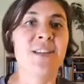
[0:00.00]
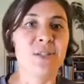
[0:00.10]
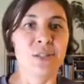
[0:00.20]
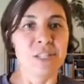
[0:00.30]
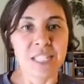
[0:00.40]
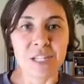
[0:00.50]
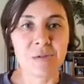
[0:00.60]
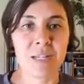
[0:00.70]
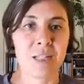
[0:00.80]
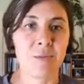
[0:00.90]
So
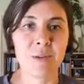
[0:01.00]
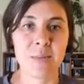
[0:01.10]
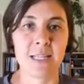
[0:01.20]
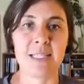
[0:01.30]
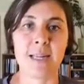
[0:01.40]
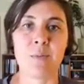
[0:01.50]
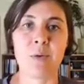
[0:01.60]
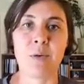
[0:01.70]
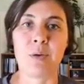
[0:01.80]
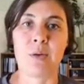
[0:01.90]
continuing this rugby
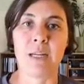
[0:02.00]
example,